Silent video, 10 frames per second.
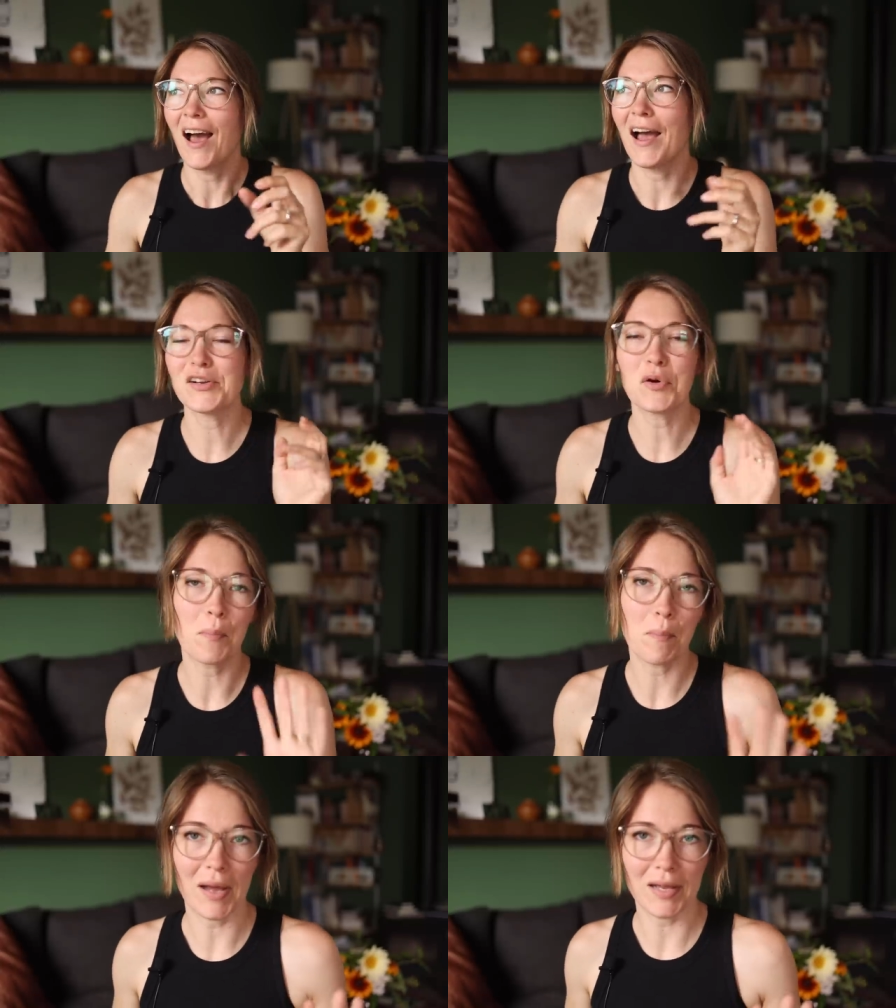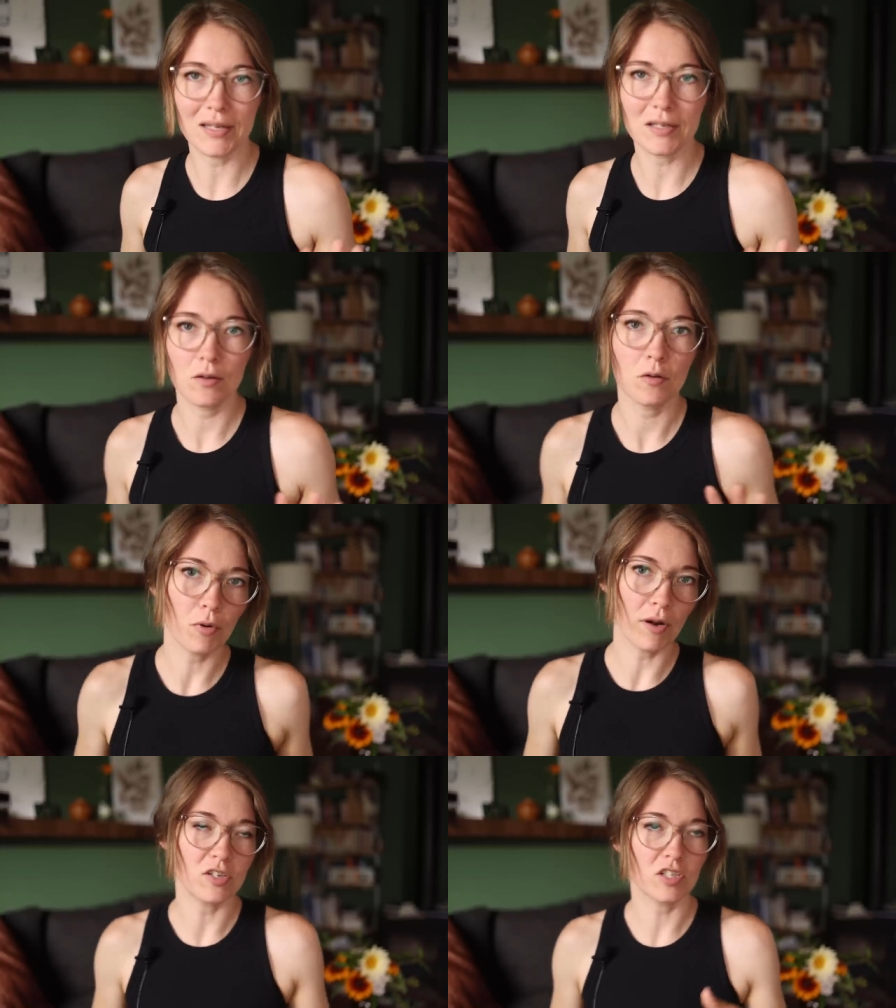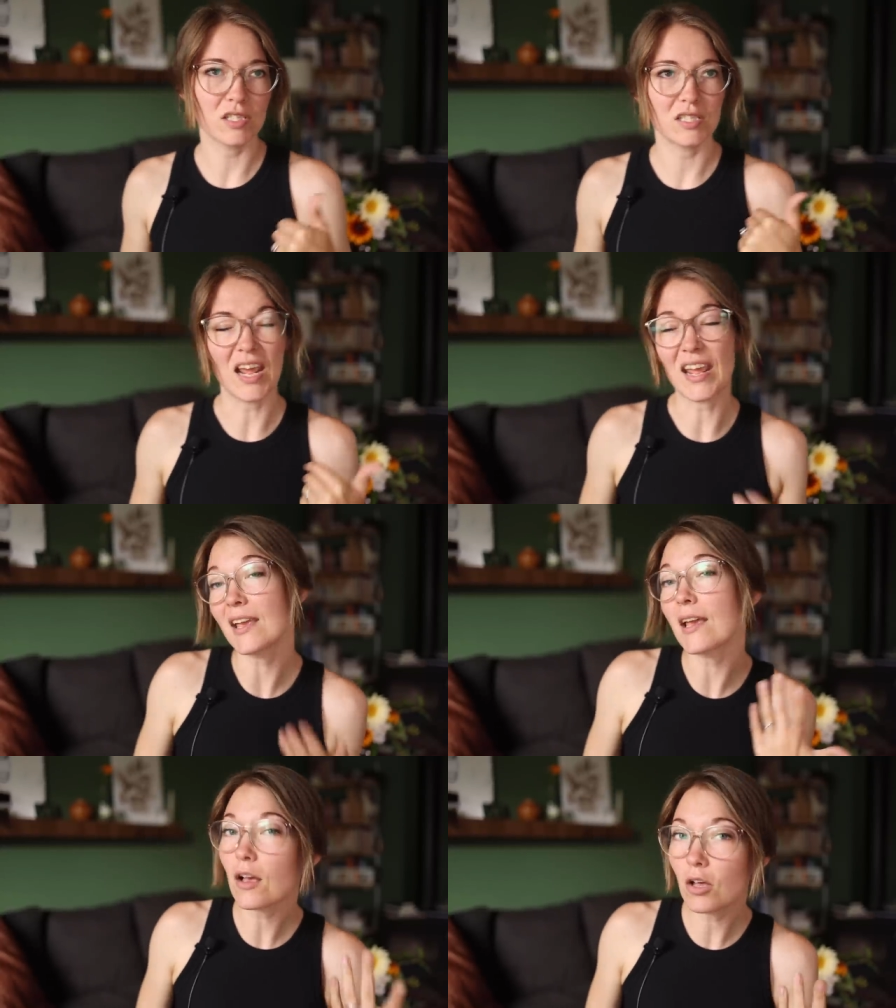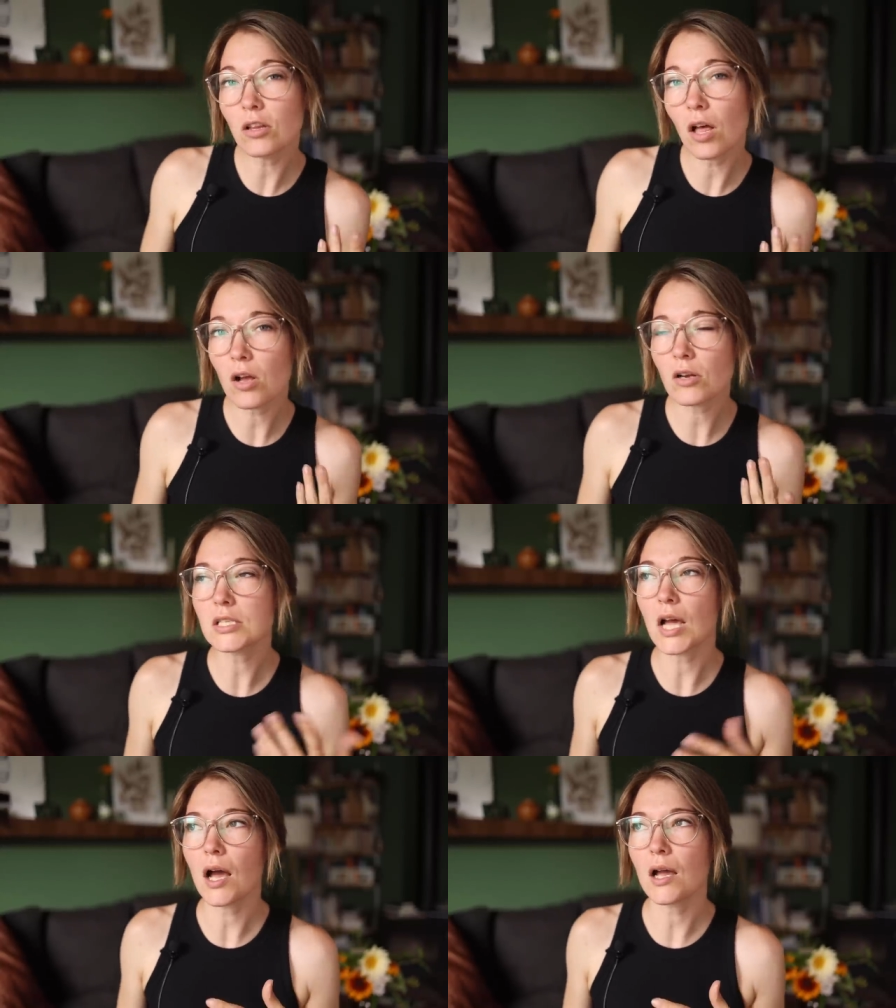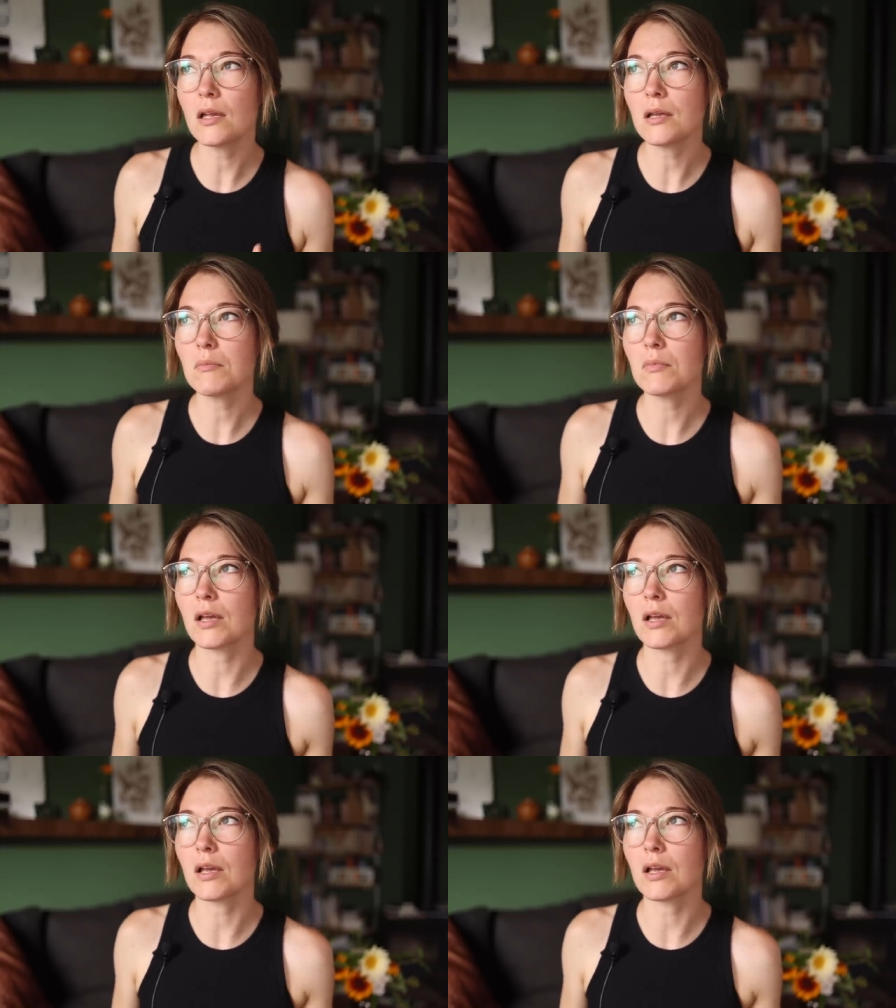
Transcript: I don't mind projects taking a long time.